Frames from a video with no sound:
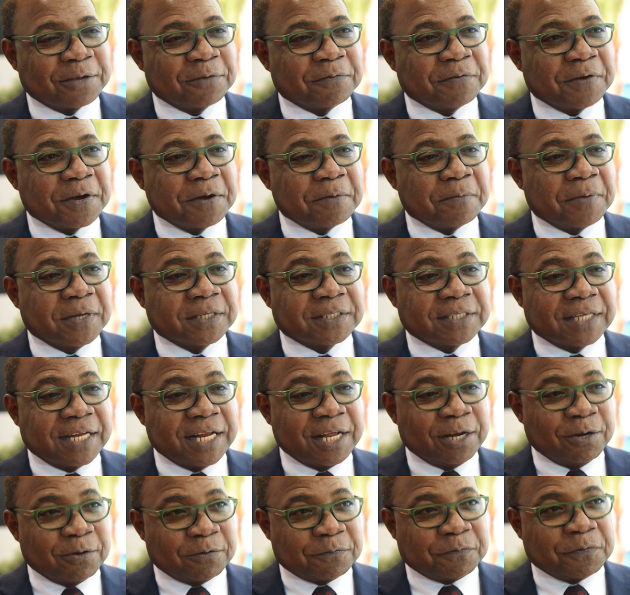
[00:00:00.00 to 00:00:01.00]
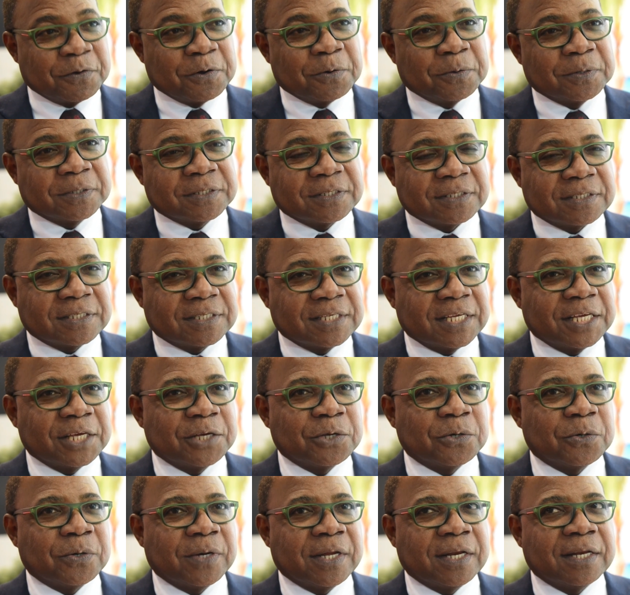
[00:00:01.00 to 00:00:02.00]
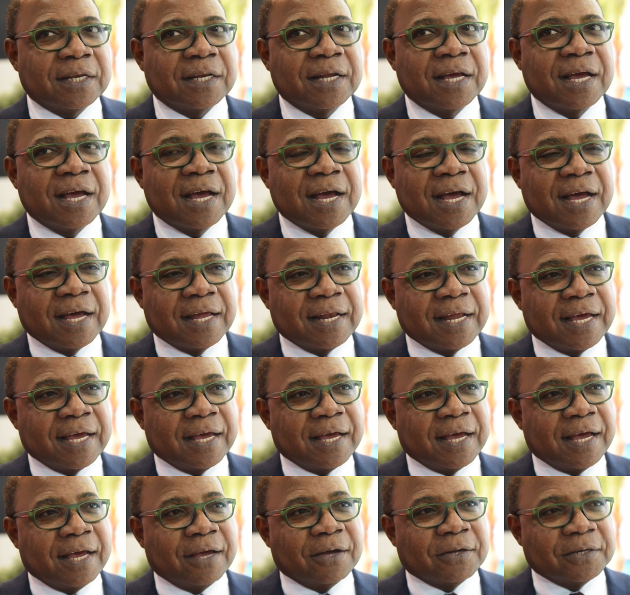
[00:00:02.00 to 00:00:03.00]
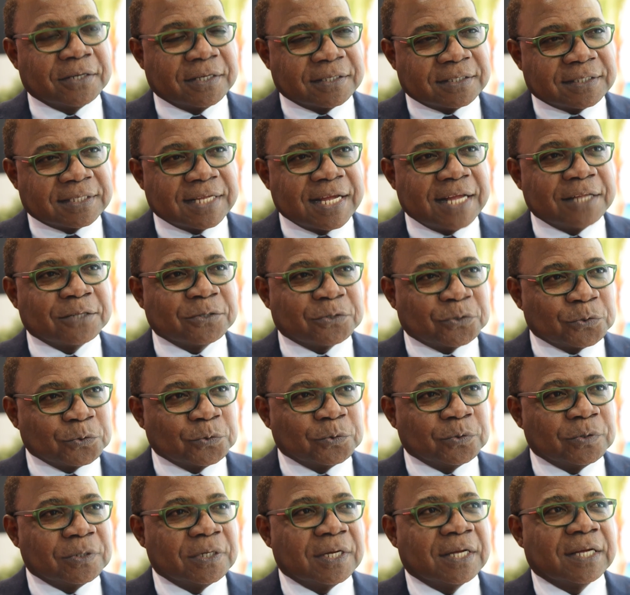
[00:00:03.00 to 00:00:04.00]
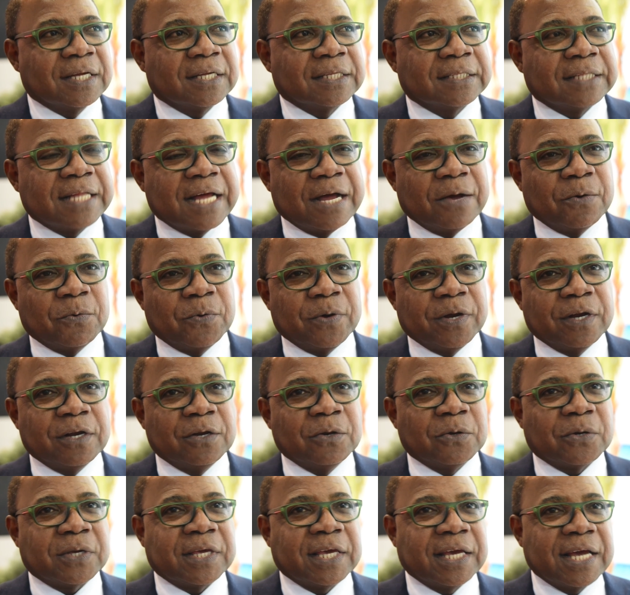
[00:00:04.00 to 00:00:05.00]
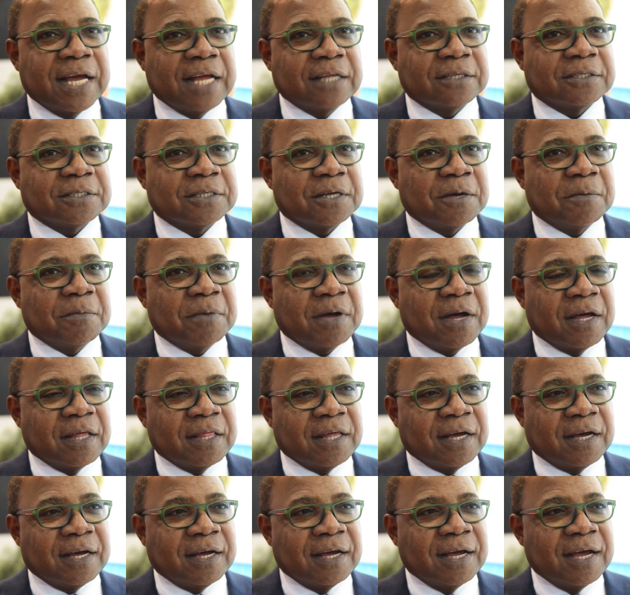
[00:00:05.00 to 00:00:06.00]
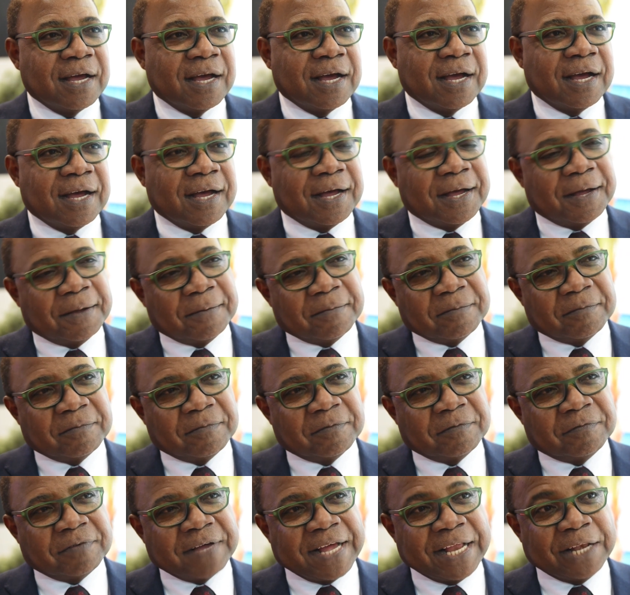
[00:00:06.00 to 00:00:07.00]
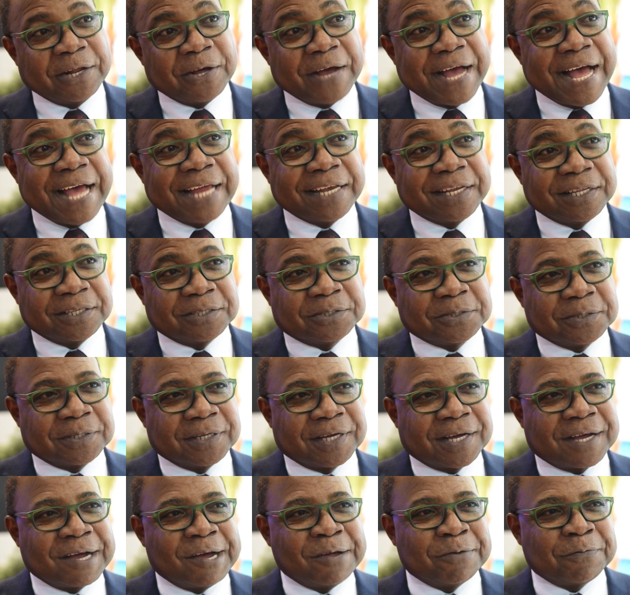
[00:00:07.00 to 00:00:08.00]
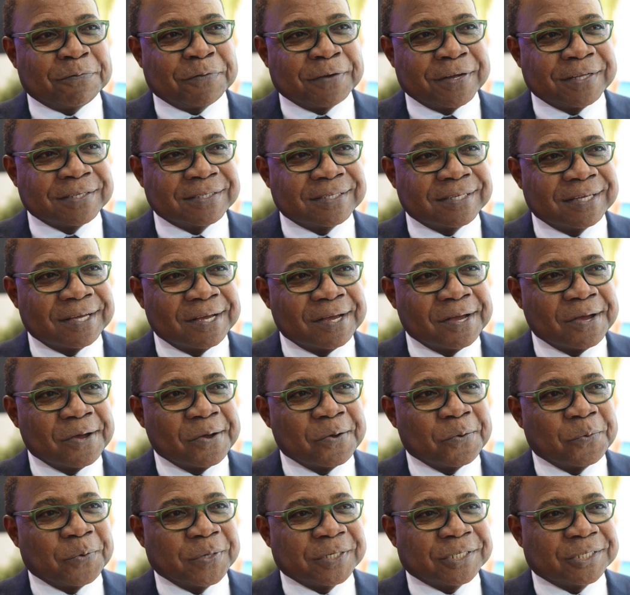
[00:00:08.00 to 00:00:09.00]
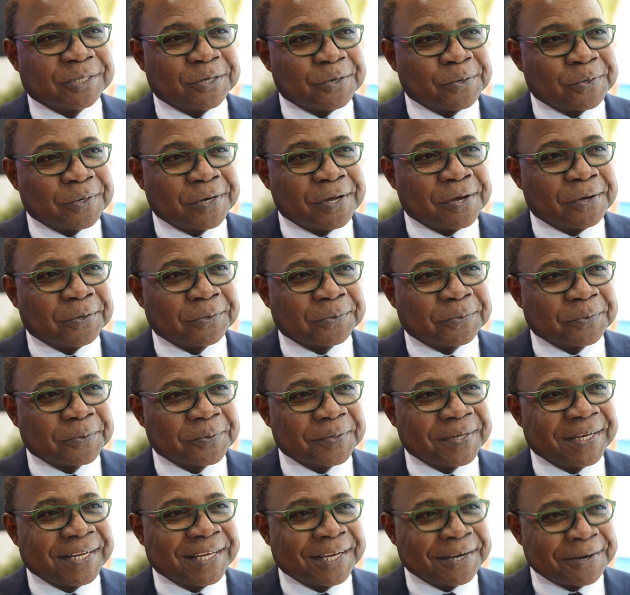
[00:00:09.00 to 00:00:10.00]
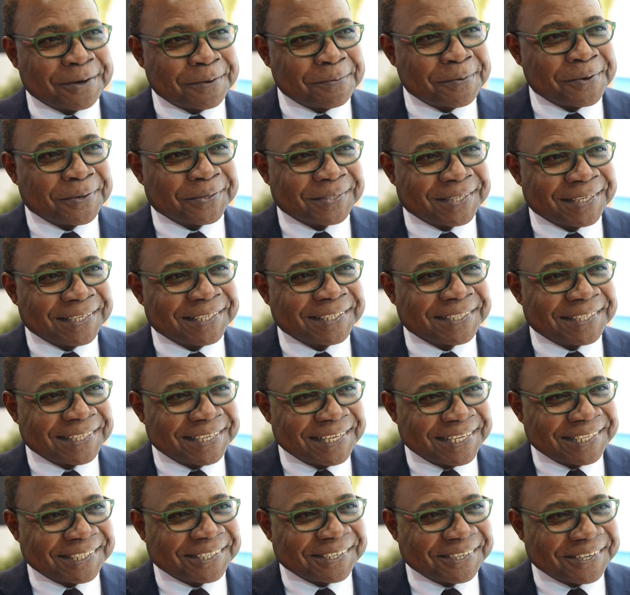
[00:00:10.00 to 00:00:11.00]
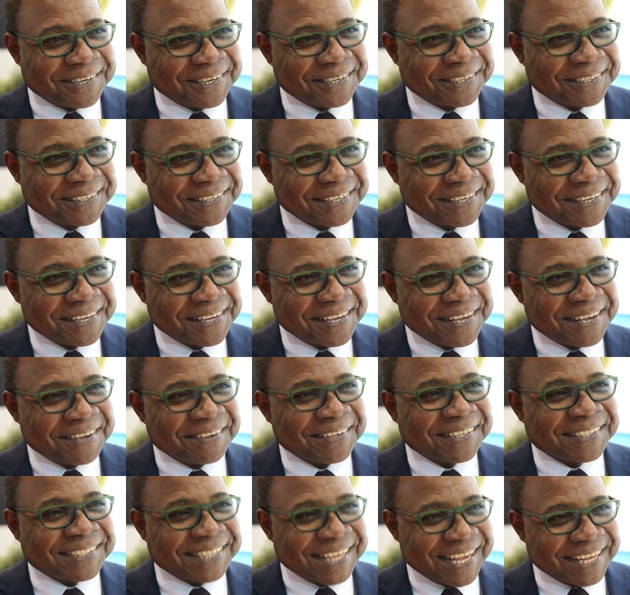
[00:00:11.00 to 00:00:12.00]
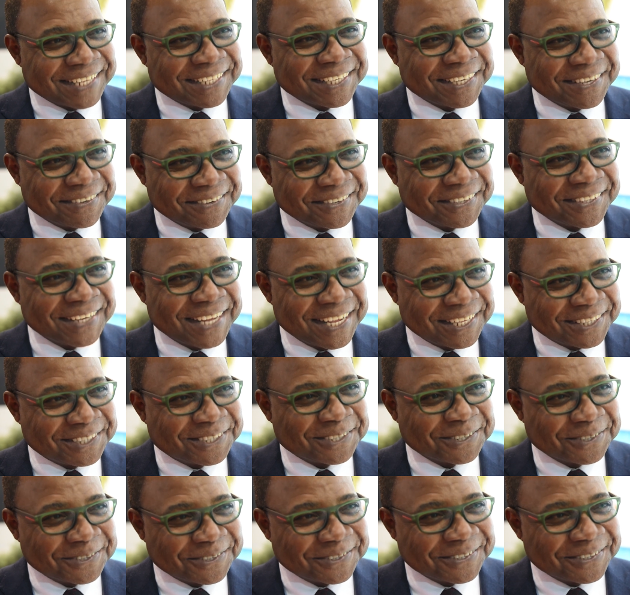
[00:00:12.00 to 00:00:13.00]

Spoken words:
Thank you very much, and I look forward to seeing you. And I understand too that we're looking at some other value added to the conference, which no doubt we will hear about a little later on. I'm excited about that too.